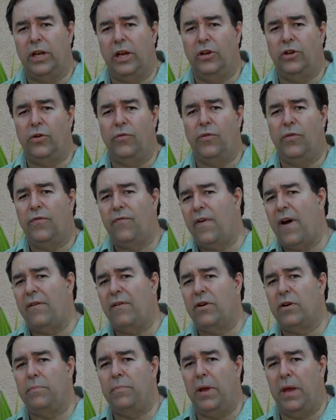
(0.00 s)
interviewed
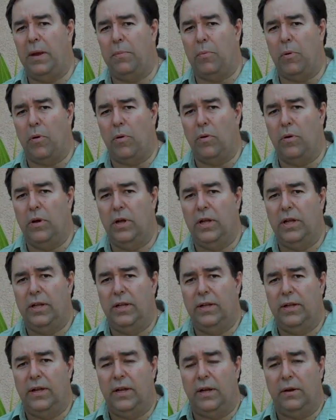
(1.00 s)
500 people,
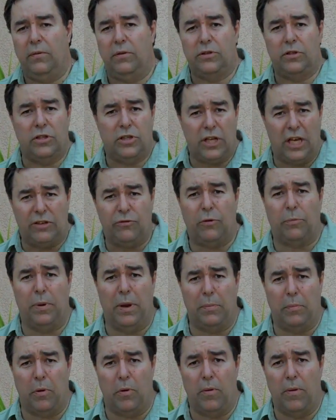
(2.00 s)
successful
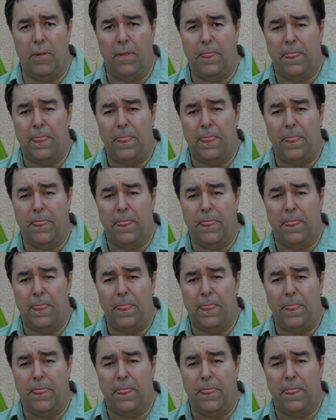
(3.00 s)
people,